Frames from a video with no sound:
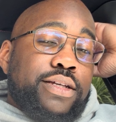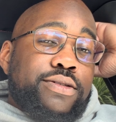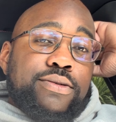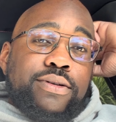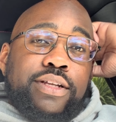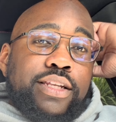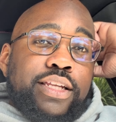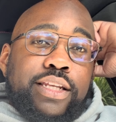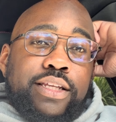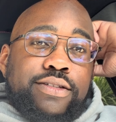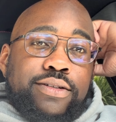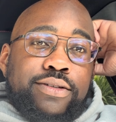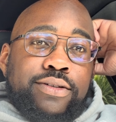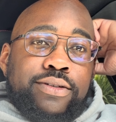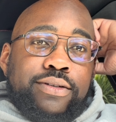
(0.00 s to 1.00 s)
That's all I
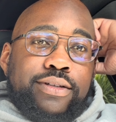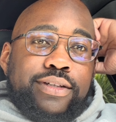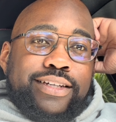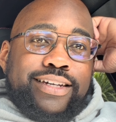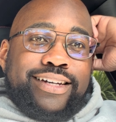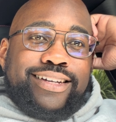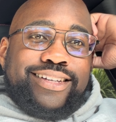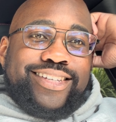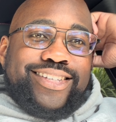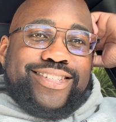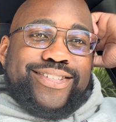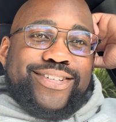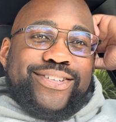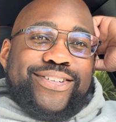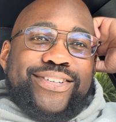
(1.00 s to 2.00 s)
needed to do, yeah?
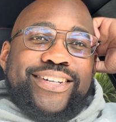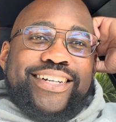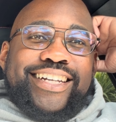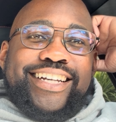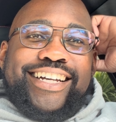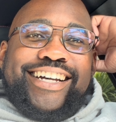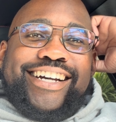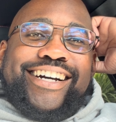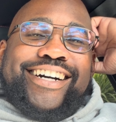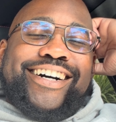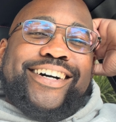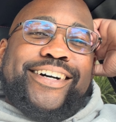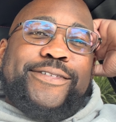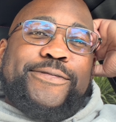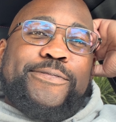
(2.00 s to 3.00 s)
So,
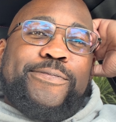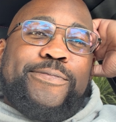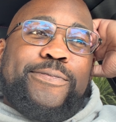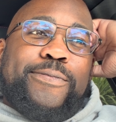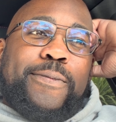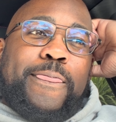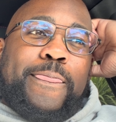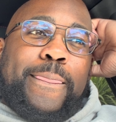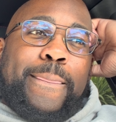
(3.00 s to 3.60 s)
um,